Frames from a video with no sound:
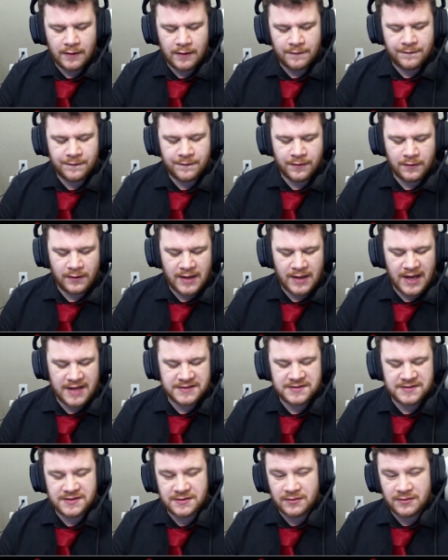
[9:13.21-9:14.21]
for the
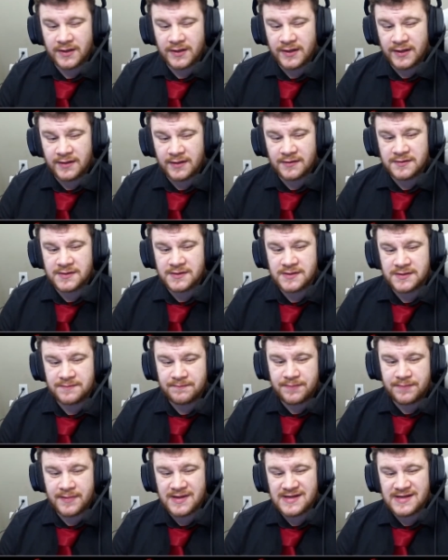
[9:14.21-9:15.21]
last 30 years is
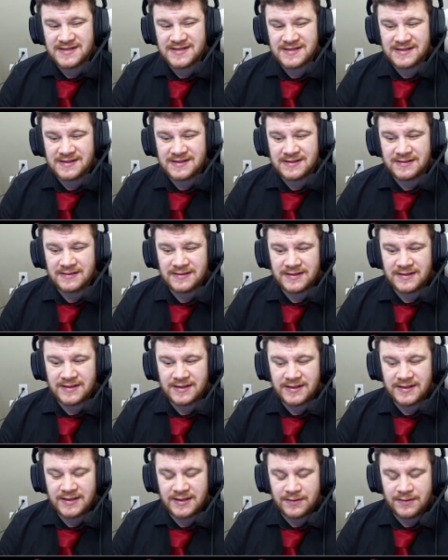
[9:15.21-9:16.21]

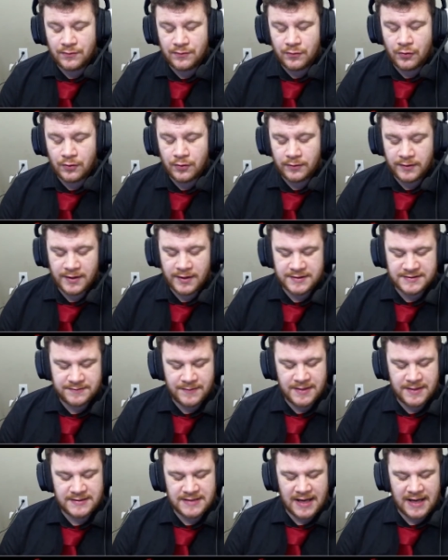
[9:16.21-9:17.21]
basically more or less
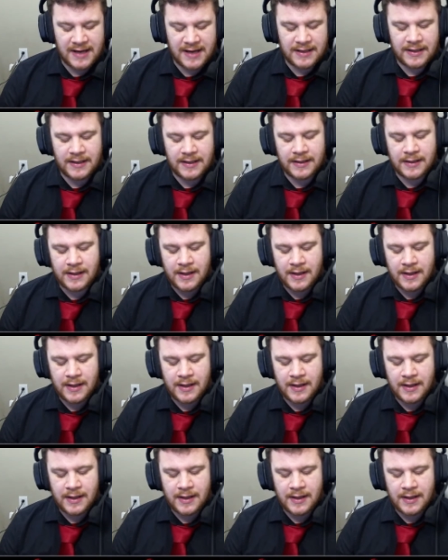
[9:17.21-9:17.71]
maintaining